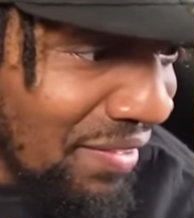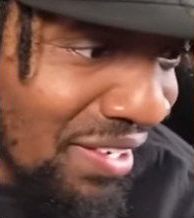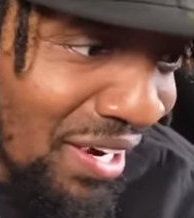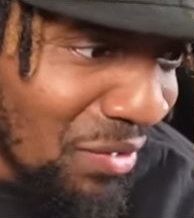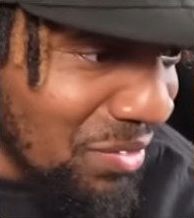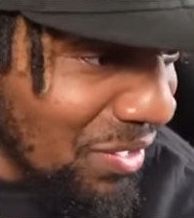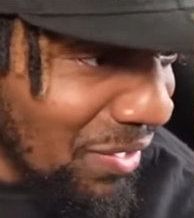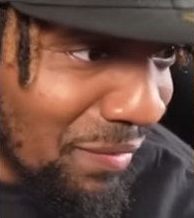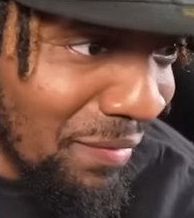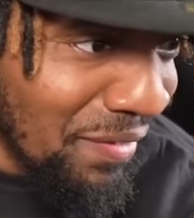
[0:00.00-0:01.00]
Hold
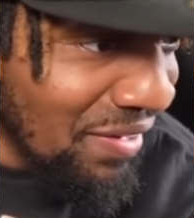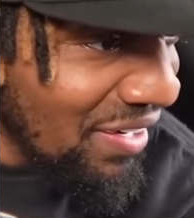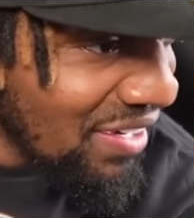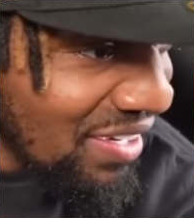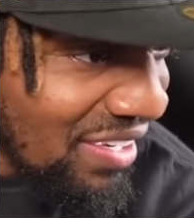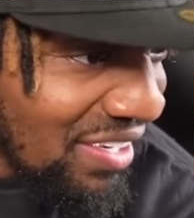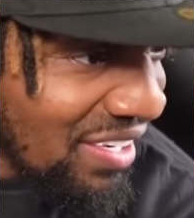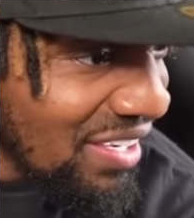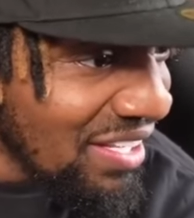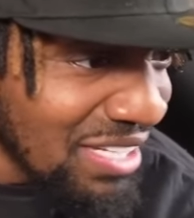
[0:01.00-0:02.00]
up.
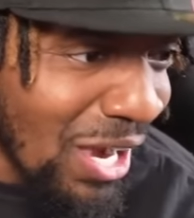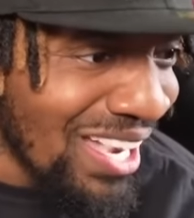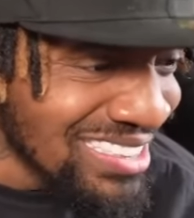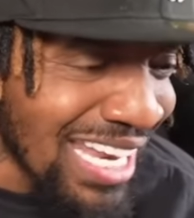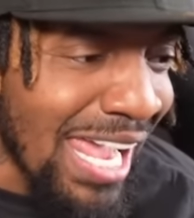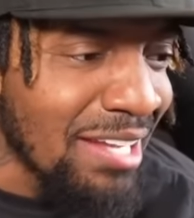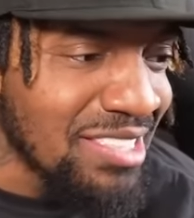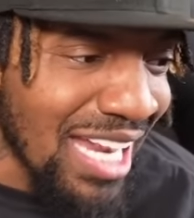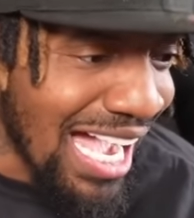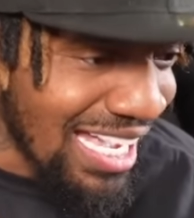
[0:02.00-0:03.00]
No, his name
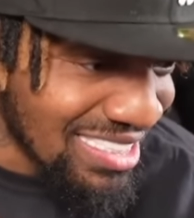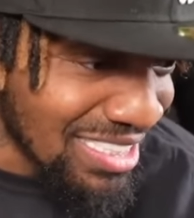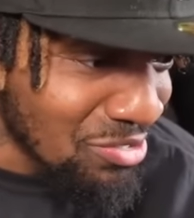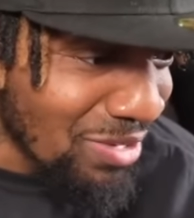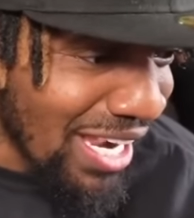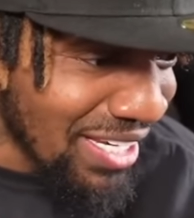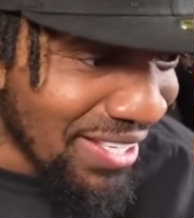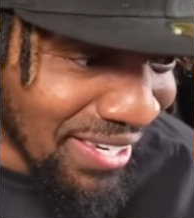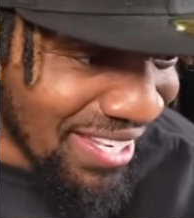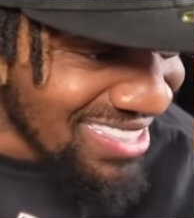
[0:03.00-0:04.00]
Josh. It's right
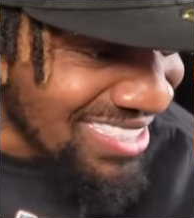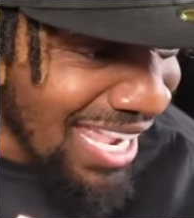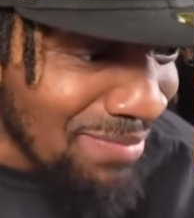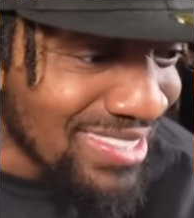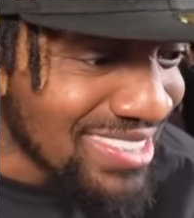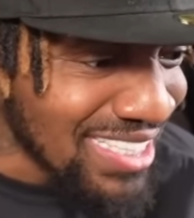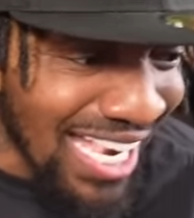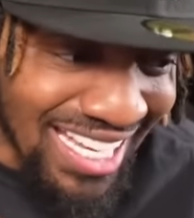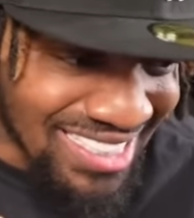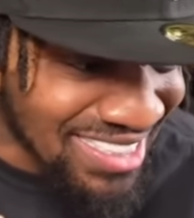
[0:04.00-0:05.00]
there. His name is
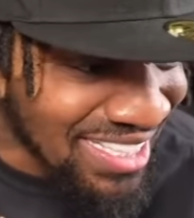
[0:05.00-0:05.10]
Josh.